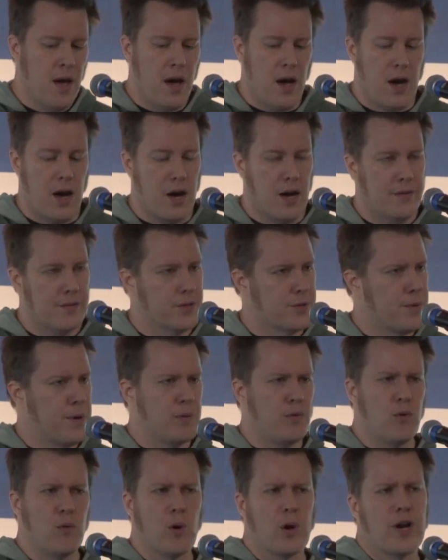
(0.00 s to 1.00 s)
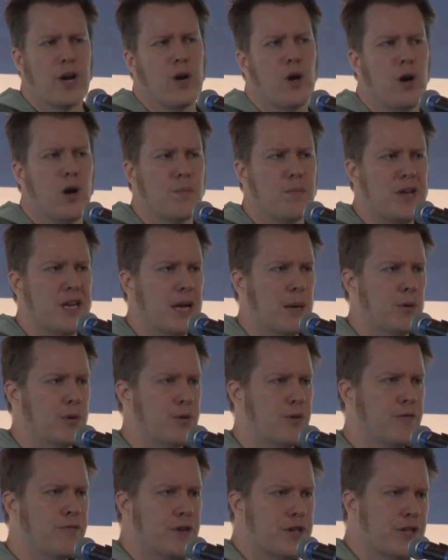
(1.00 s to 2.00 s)
There's people working on being able
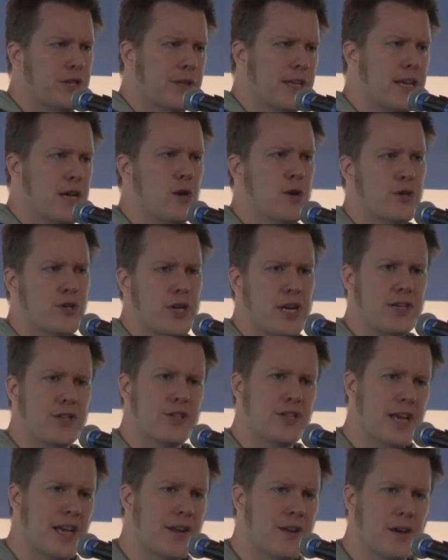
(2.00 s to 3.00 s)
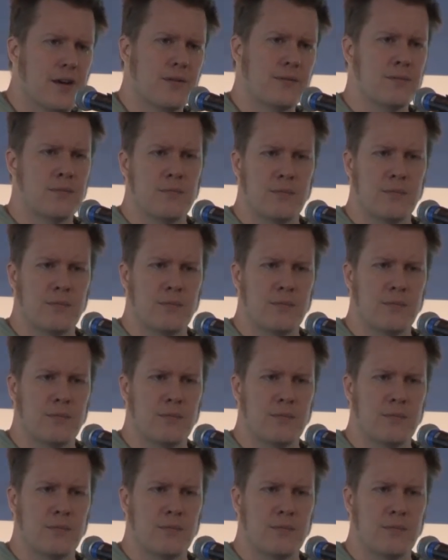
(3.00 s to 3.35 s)
to efficiently interchange data